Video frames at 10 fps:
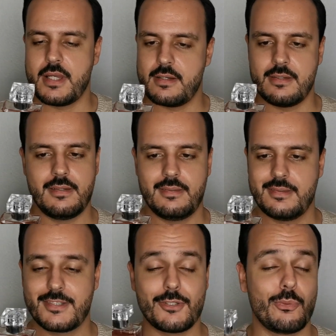Man,
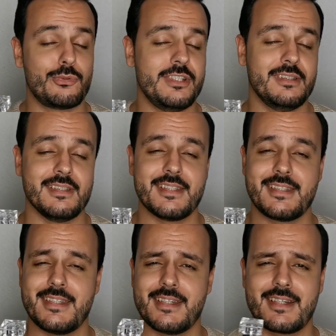so
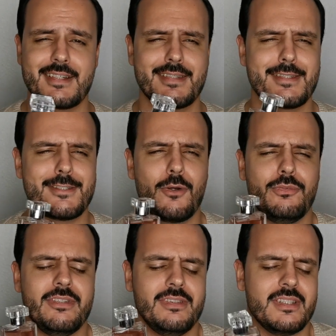realistic,
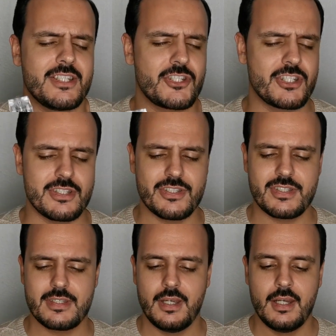so
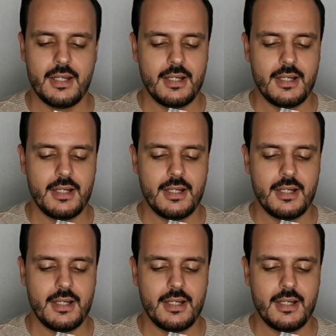delicious,